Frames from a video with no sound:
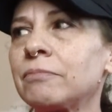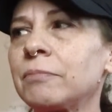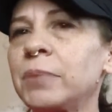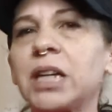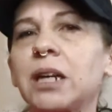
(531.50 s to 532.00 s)

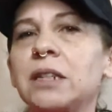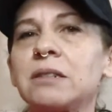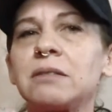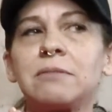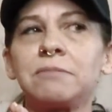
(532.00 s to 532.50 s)

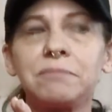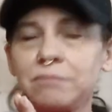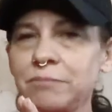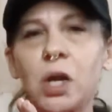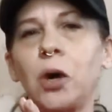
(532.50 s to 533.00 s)
Because
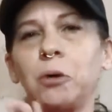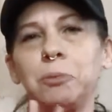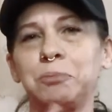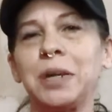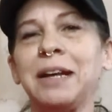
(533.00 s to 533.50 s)
no,
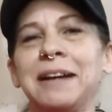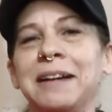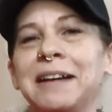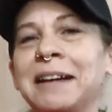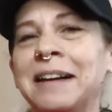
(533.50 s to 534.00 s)

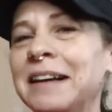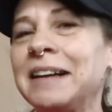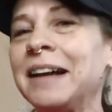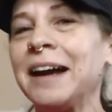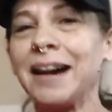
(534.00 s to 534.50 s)

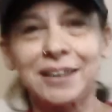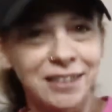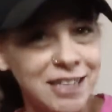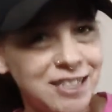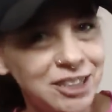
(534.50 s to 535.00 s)

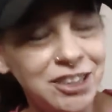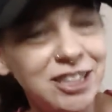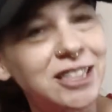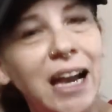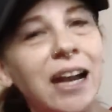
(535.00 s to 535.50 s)
unless you're
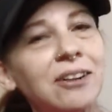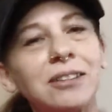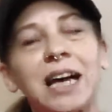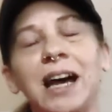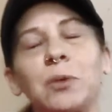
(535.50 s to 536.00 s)
a
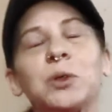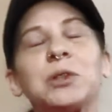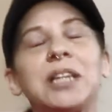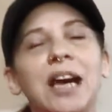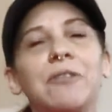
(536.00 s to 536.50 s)
child, that will
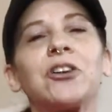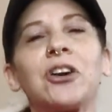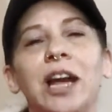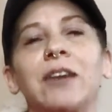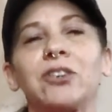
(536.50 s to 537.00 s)

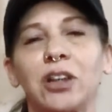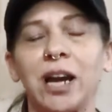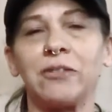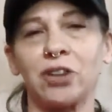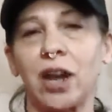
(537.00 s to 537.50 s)
never, ever,
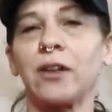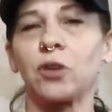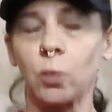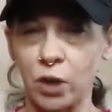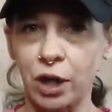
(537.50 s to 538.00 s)
ever,
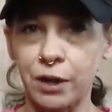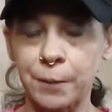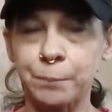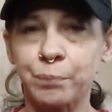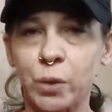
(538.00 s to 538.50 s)
ever
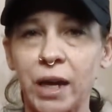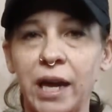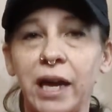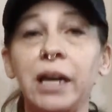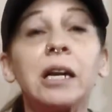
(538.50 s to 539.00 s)
work,
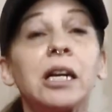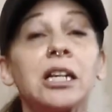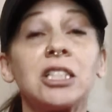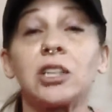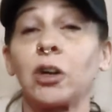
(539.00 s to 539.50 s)
okay?
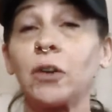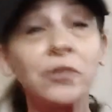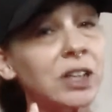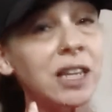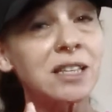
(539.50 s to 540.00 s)
So
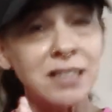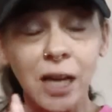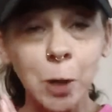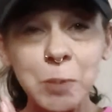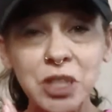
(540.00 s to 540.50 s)
hopefully this
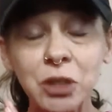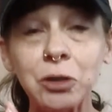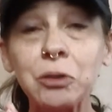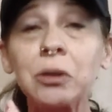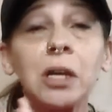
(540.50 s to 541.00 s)
helps
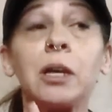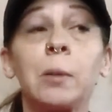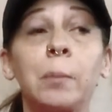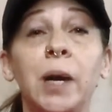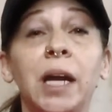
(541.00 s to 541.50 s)
you,
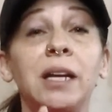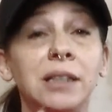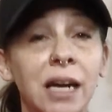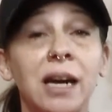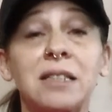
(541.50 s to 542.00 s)
but
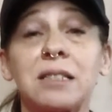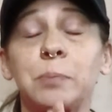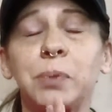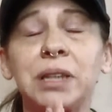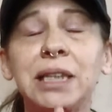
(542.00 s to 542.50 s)
yes,
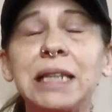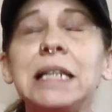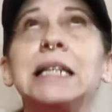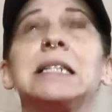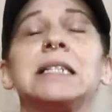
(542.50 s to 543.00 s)

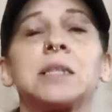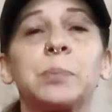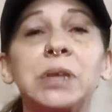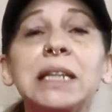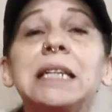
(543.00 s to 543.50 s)
please,
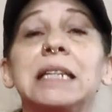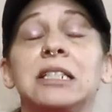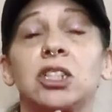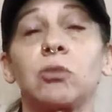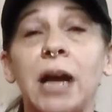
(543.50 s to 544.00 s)

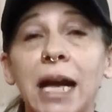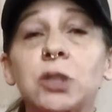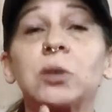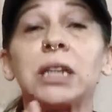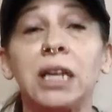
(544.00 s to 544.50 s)
please gradually